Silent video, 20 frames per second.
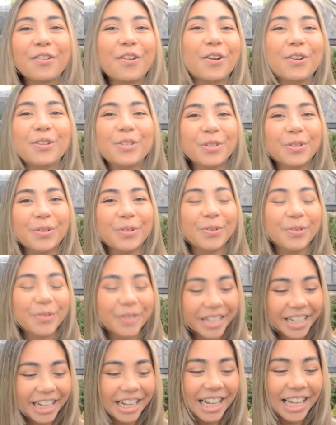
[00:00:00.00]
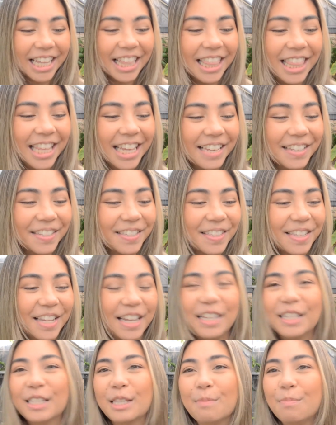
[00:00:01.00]
ado, this
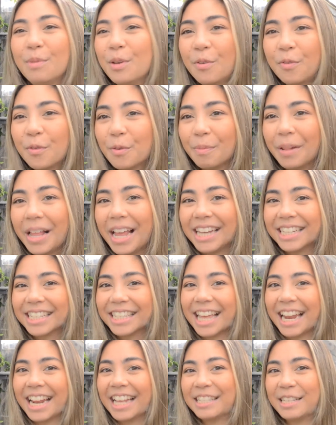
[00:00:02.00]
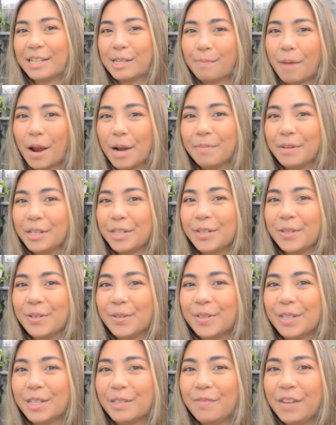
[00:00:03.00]
is the beautiful plant that has inspired me to do
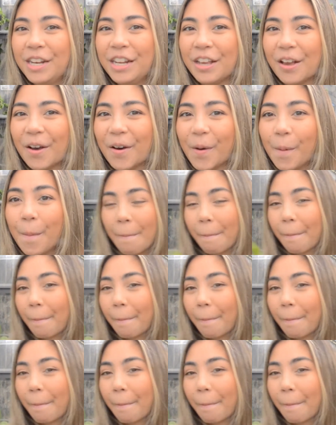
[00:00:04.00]
this video.